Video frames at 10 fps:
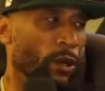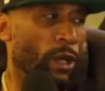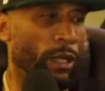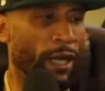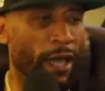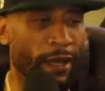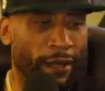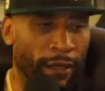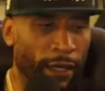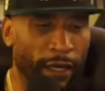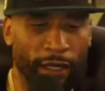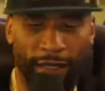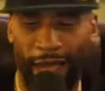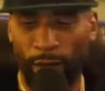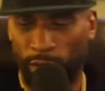and all of that. And
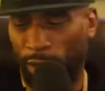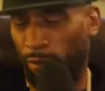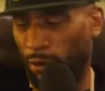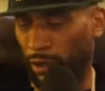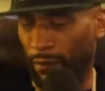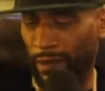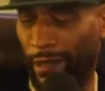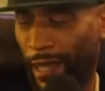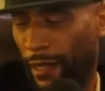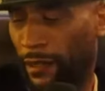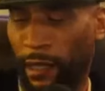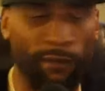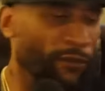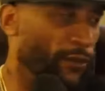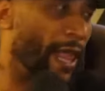that was supposed to be like
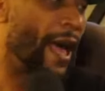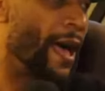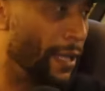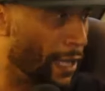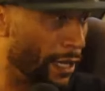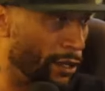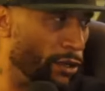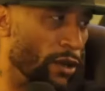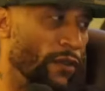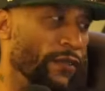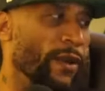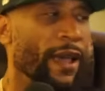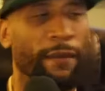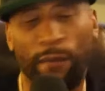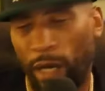something fly. Like, you know, if
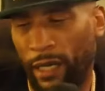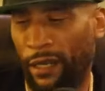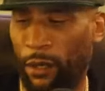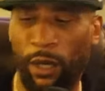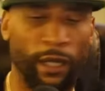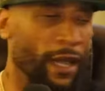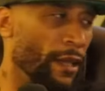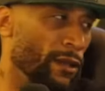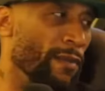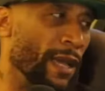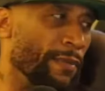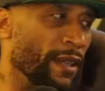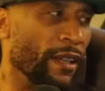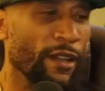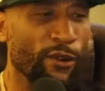you had money and all that, you might
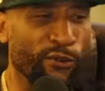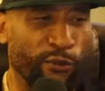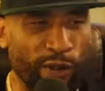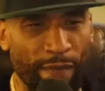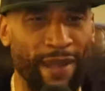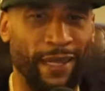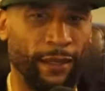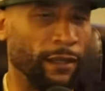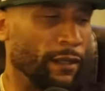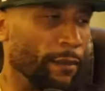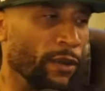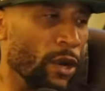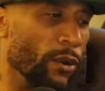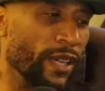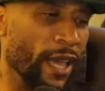be freebasing some
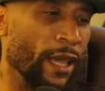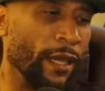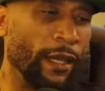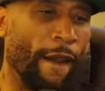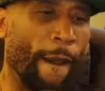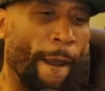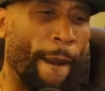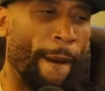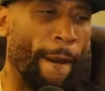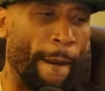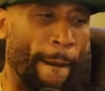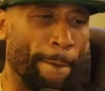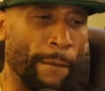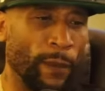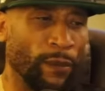cocaine.
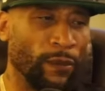Um,